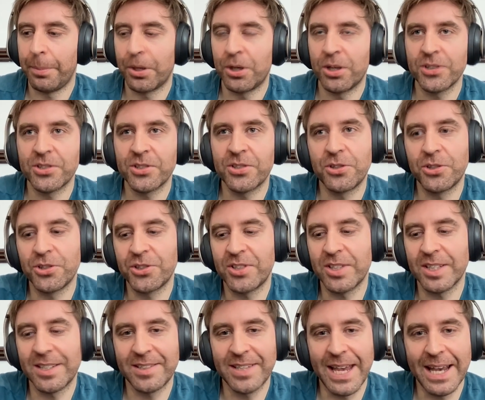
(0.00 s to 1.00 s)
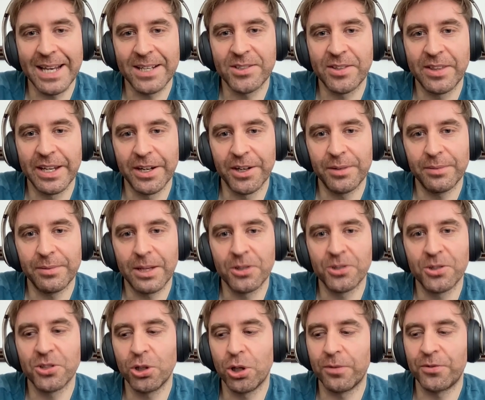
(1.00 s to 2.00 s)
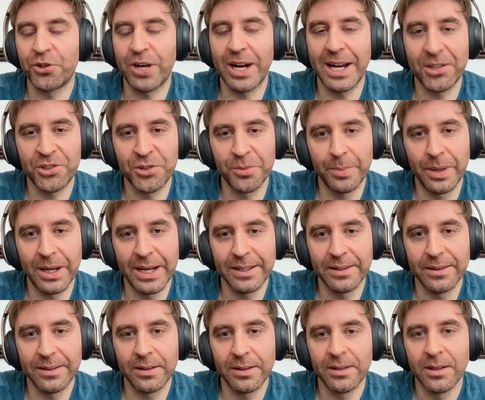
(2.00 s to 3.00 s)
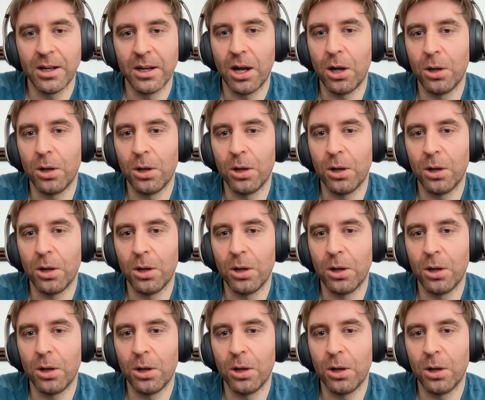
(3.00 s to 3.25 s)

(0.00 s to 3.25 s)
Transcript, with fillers: Because there's success there and there's a lot of traction behind it,